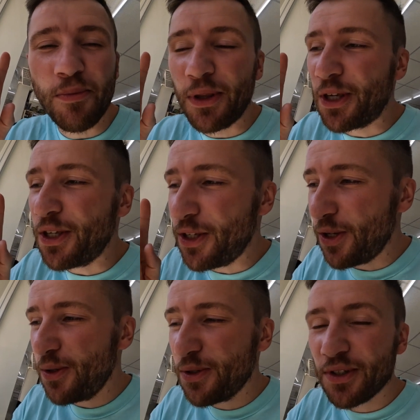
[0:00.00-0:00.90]
But the
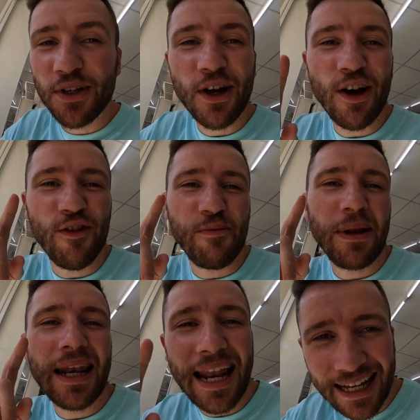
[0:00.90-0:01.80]
use of
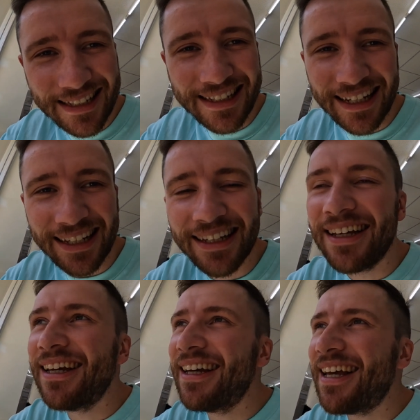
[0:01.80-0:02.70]
plastic
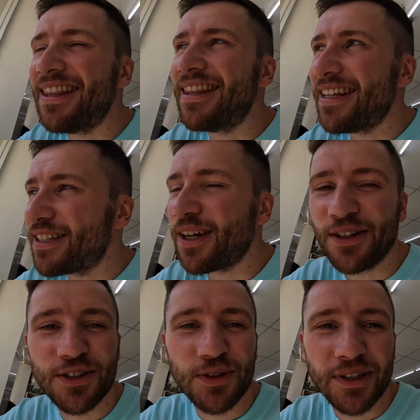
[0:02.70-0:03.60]
in this
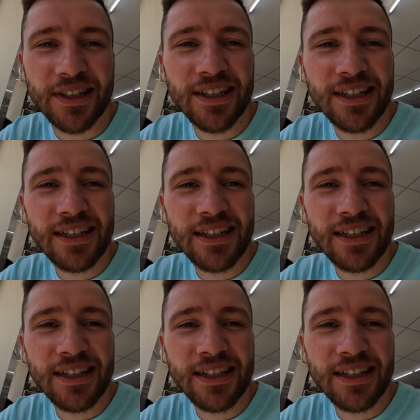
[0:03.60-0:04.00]
country